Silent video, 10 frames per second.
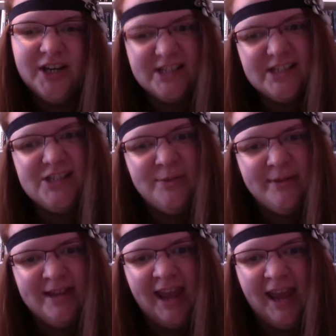It's a
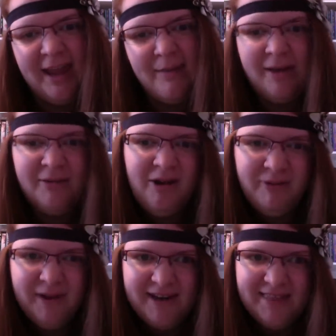stupid name. I'm not
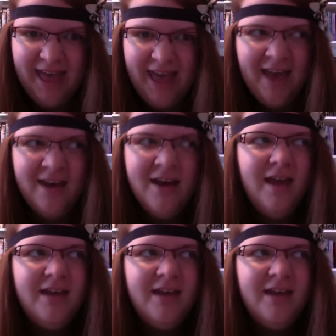reading that.